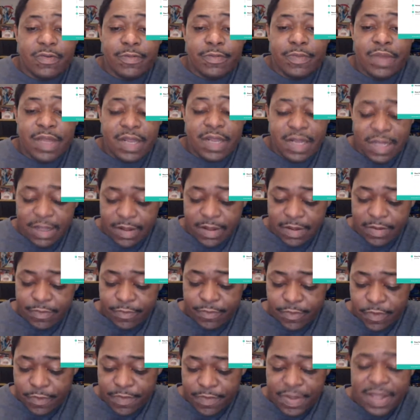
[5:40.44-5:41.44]
meaning
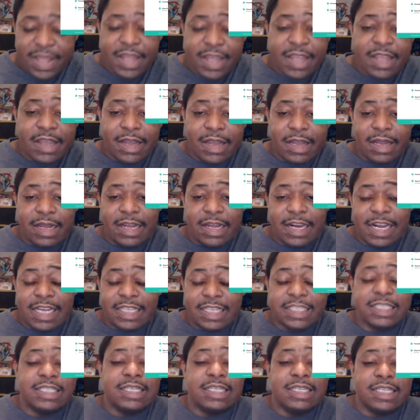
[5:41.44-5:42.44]
for me, and I
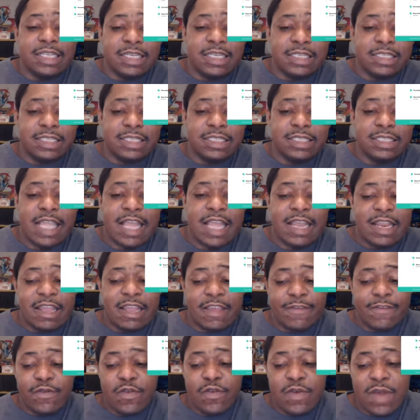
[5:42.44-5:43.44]
see this, is that
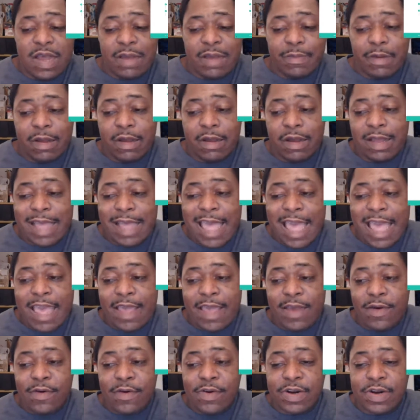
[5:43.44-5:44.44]
if you have
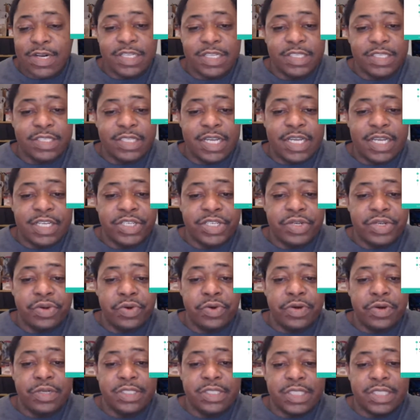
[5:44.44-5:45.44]
a organization
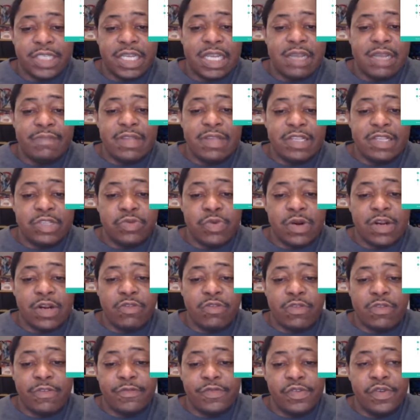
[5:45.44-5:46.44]
or a team that's
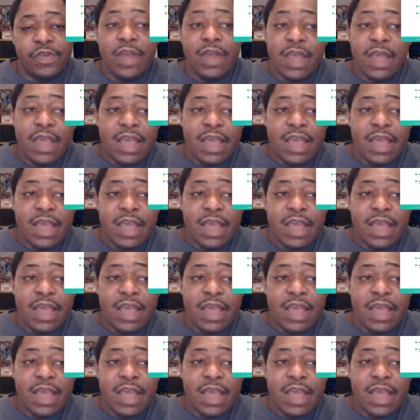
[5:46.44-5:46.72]
working with you